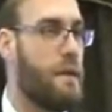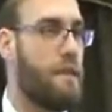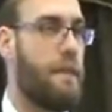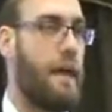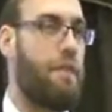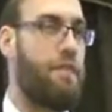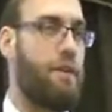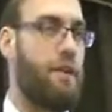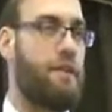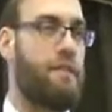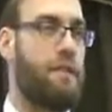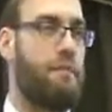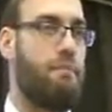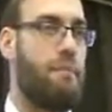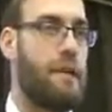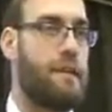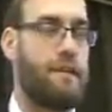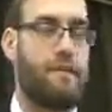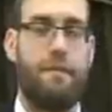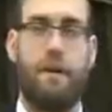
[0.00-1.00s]
that there's a
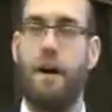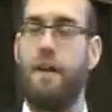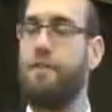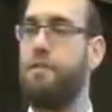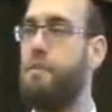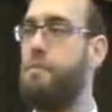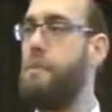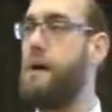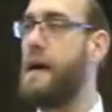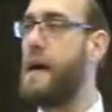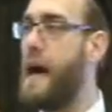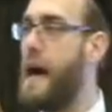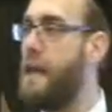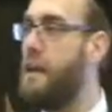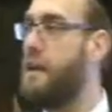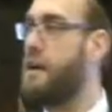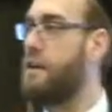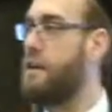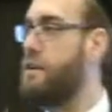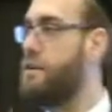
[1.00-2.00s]
mitzvah to
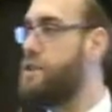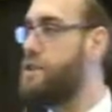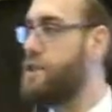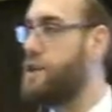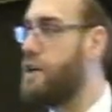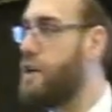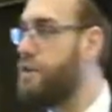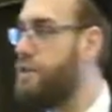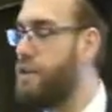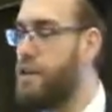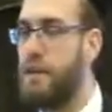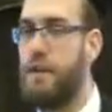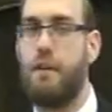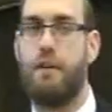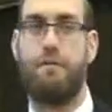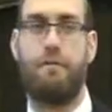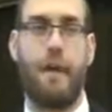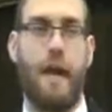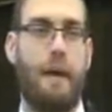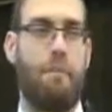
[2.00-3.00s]
machanech your children and
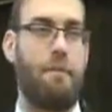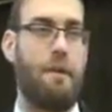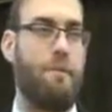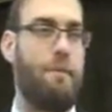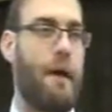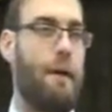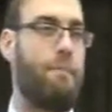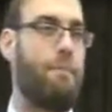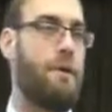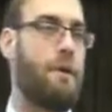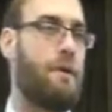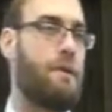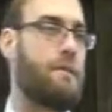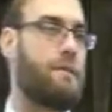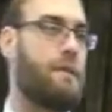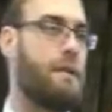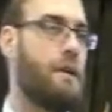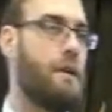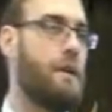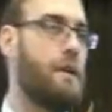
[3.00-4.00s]
your family
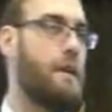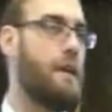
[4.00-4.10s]
members.